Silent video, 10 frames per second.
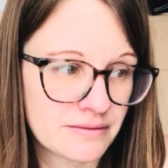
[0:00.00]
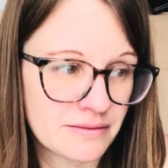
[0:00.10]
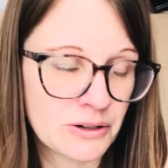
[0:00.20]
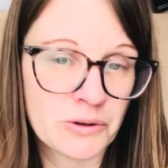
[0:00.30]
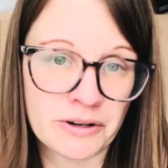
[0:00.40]

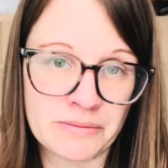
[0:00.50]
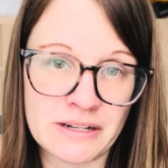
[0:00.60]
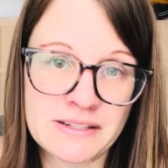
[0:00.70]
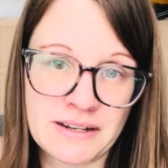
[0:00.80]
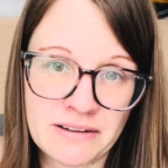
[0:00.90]
record
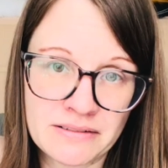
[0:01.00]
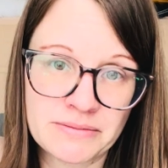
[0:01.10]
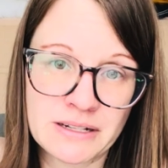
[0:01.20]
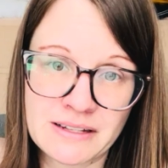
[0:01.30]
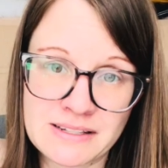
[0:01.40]
myself,
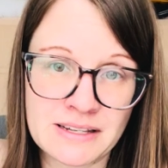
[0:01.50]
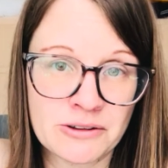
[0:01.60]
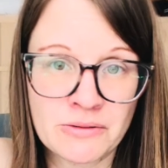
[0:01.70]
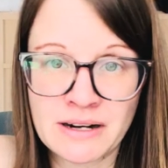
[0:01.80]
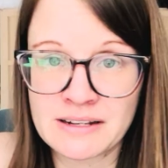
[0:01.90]
because
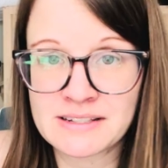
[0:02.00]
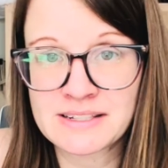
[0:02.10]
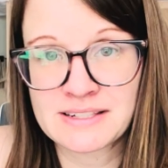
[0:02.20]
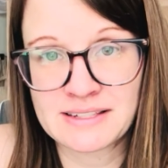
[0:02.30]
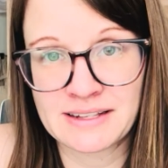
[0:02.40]

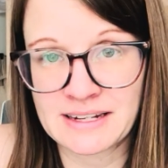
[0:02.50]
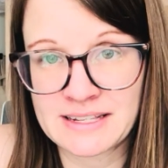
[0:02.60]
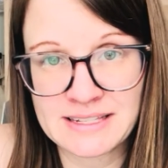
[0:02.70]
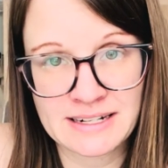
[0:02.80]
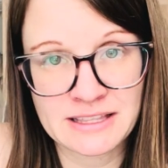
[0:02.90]
otherwise, like I
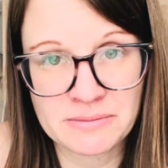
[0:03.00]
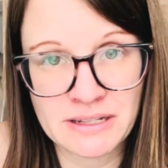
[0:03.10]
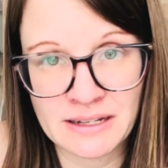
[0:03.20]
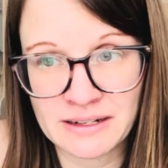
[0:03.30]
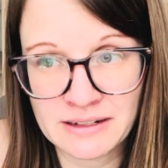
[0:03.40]
said at the
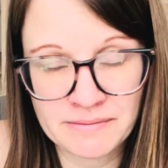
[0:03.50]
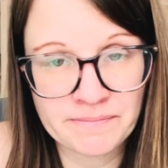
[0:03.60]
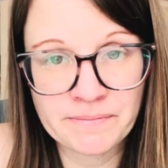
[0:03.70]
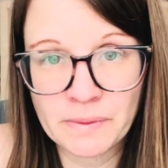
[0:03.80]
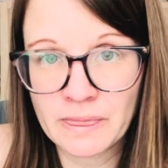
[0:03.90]
beginning,
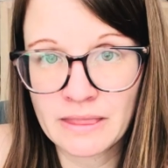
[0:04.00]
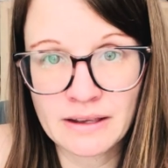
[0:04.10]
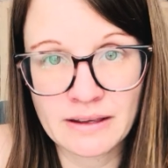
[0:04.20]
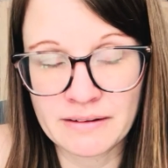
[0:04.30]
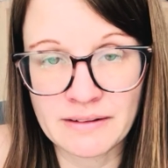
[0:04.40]

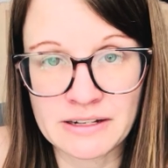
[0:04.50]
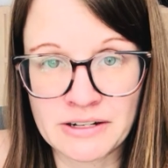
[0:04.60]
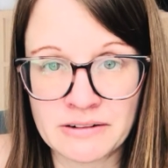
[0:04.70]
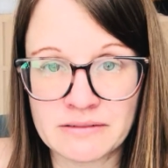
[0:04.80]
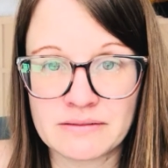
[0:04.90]
if I
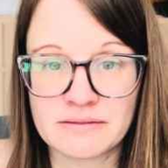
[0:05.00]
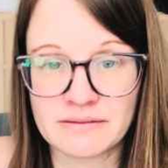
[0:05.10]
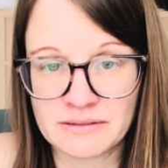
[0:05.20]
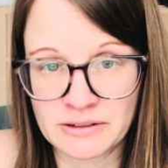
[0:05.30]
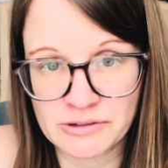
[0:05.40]
don't,
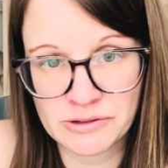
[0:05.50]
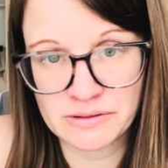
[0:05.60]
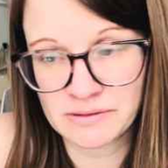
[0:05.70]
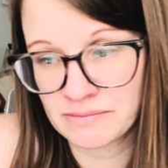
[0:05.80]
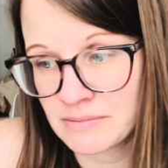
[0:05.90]
those
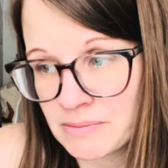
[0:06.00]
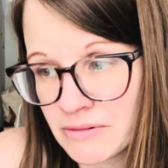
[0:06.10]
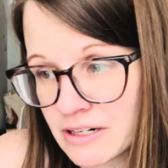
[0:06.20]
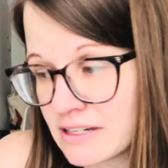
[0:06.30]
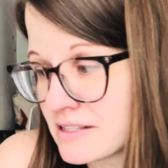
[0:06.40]

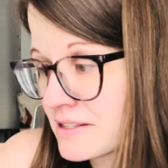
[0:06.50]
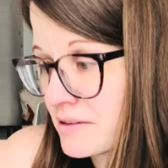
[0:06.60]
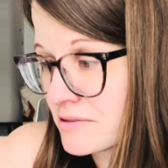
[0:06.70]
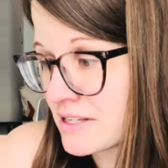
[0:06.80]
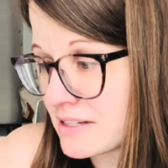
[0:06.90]
memories,
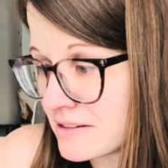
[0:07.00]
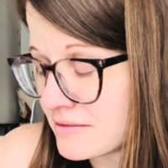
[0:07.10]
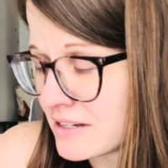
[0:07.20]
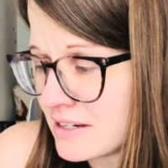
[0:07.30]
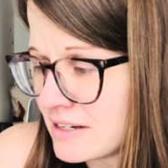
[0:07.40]
those
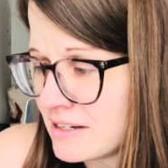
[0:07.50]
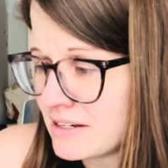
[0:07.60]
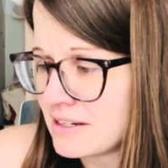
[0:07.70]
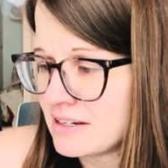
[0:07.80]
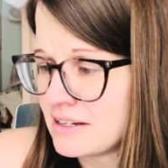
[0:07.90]

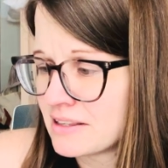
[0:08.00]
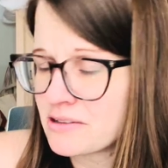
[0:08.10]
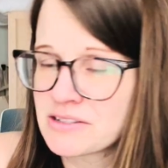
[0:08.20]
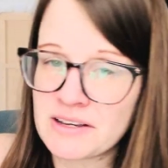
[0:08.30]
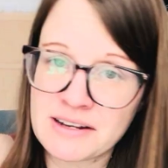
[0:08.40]

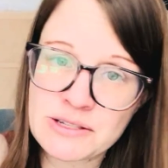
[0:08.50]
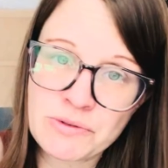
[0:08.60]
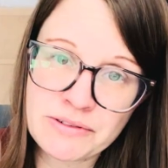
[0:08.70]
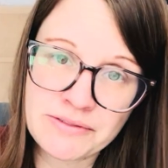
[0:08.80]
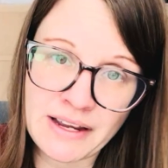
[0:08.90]
thoughts will
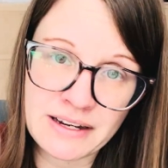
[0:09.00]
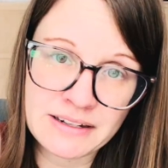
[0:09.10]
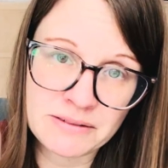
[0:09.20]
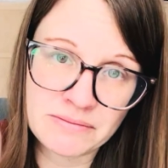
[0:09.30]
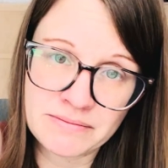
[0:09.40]
fade
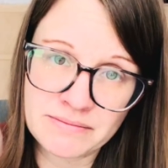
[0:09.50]
and